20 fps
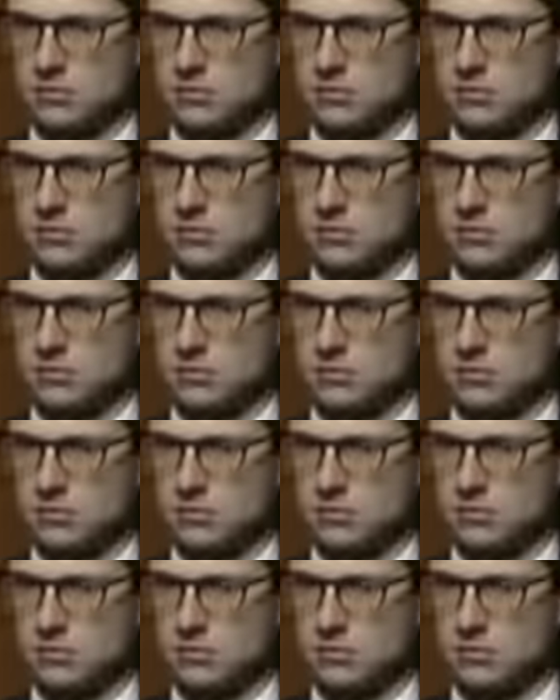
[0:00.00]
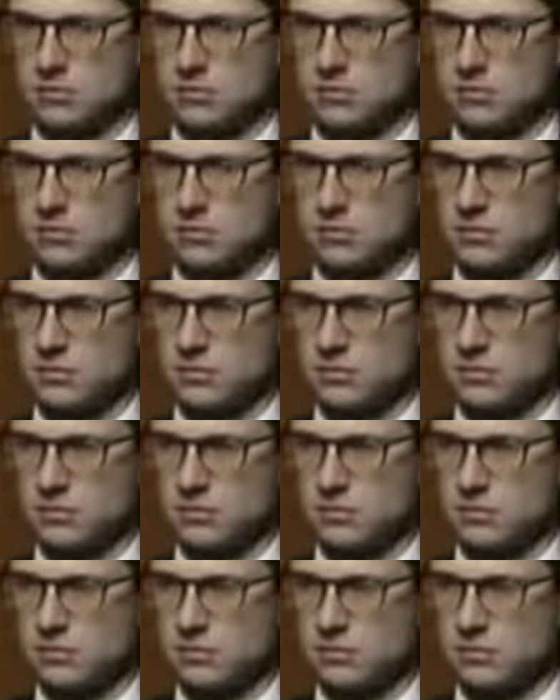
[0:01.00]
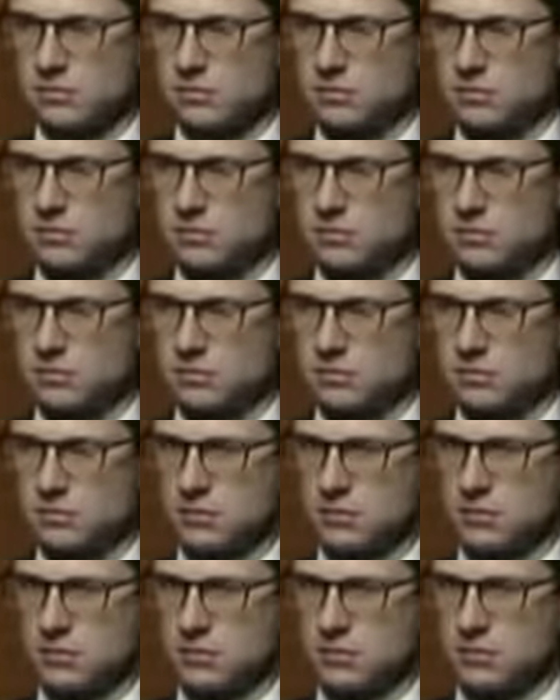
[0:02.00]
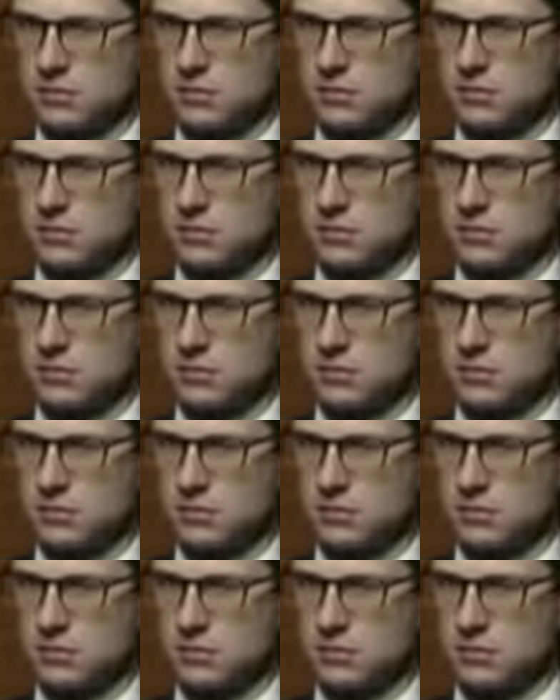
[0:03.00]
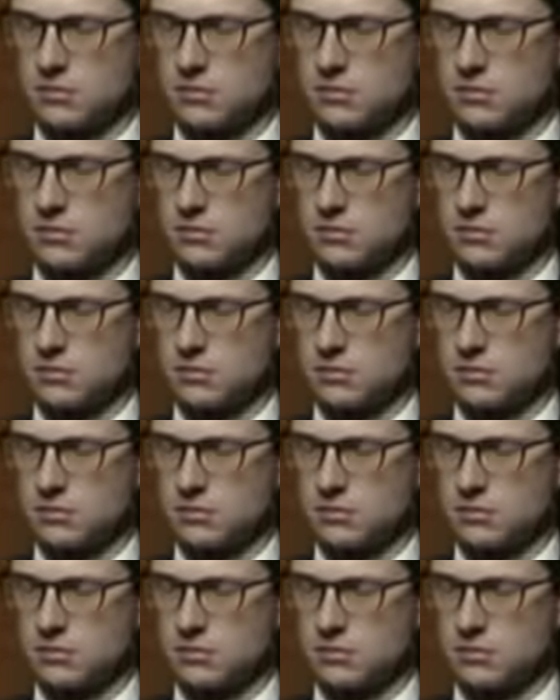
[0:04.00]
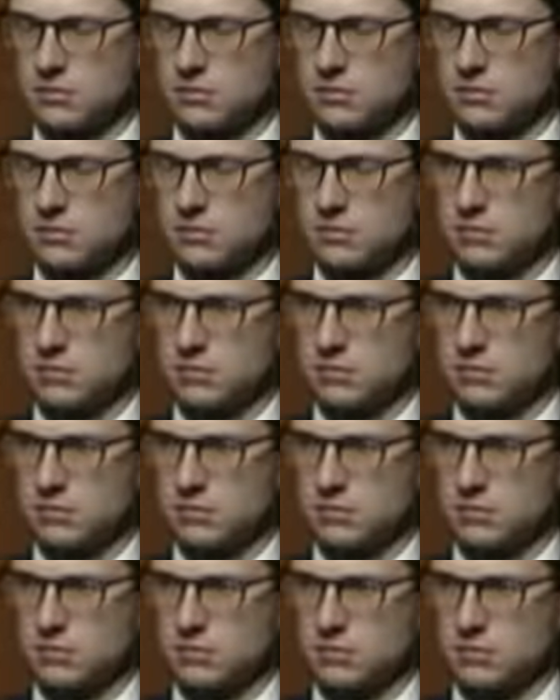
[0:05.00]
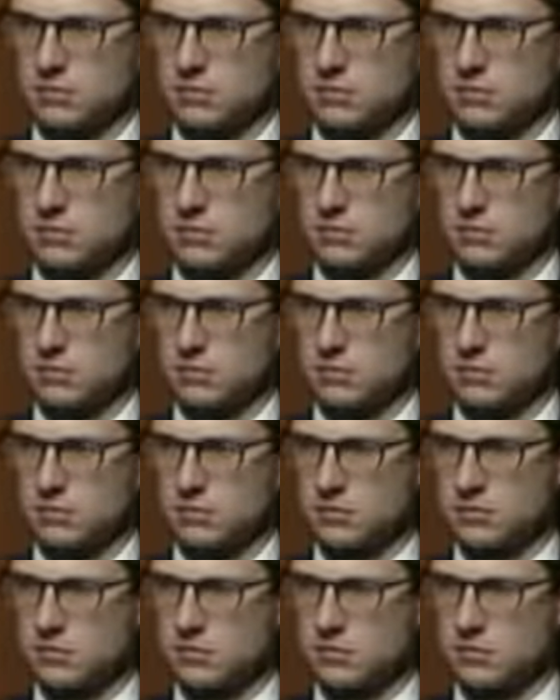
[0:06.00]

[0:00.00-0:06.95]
[no speech]